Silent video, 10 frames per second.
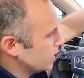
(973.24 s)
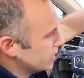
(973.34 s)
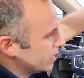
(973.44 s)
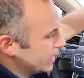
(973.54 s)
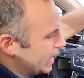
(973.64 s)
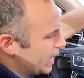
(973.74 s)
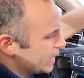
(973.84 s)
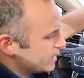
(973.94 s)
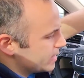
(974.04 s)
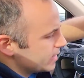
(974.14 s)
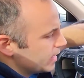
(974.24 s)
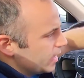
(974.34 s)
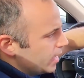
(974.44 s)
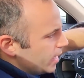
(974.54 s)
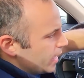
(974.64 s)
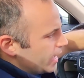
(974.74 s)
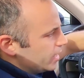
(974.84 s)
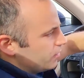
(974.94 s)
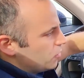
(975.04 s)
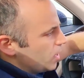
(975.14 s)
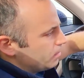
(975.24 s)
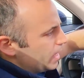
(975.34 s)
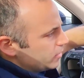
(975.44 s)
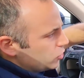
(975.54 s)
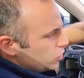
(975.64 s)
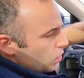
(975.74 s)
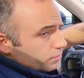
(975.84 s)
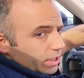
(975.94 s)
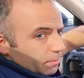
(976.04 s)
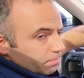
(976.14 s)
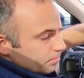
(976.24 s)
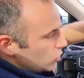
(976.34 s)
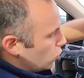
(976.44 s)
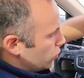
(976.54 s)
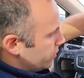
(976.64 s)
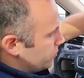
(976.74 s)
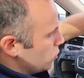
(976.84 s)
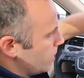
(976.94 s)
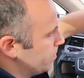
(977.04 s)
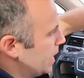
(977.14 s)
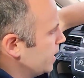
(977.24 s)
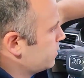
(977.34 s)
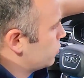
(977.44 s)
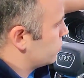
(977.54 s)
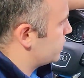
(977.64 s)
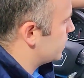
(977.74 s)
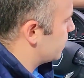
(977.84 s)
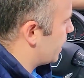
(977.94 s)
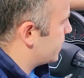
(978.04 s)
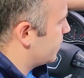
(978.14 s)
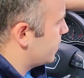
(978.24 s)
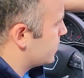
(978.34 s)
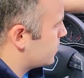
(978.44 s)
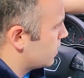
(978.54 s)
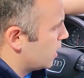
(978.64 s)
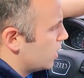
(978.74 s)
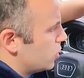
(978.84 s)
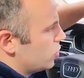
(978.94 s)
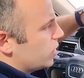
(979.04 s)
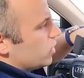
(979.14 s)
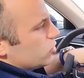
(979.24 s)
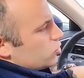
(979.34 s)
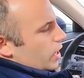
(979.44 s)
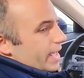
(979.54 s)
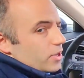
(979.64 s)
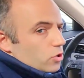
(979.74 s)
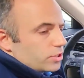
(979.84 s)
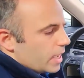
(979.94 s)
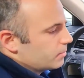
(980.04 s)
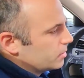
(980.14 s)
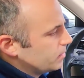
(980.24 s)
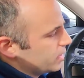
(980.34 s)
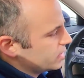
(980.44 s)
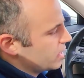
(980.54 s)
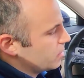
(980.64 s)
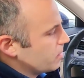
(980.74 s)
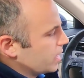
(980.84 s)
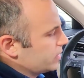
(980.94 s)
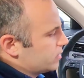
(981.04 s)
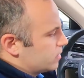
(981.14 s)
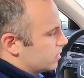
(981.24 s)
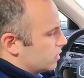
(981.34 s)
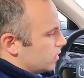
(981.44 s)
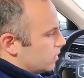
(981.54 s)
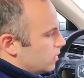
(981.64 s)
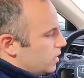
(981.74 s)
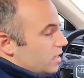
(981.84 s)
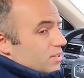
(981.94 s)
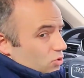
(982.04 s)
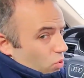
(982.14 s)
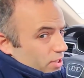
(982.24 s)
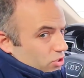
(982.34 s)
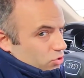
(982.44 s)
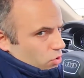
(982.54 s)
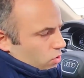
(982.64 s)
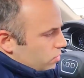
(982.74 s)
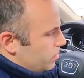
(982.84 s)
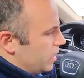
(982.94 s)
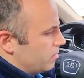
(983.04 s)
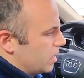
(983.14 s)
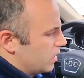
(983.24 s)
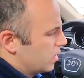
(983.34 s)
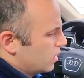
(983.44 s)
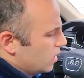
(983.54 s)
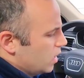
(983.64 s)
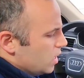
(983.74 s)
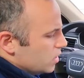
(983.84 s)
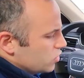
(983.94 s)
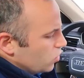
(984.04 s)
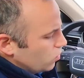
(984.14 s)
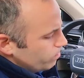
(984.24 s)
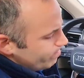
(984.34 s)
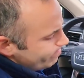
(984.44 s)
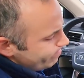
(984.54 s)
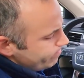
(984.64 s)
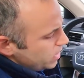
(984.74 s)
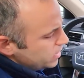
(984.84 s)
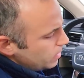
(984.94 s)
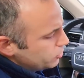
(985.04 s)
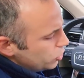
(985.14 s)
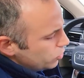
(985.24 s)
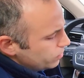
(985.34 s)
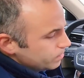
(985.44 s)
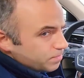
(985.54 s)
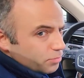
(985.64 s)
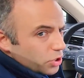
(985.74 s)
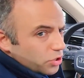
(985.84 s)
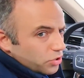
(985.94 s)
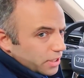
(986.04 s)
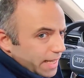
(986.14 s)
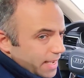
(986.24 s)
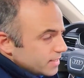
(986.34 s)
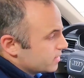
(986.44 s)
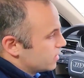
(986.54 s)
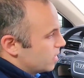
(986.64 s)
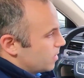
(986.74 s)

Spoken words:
the glass, and if you apply 2 of them, or if you apply to like this, you can also hang your tablet because they are magnets. It's quite strong, believe me. So it's up to you. Put it on a glass,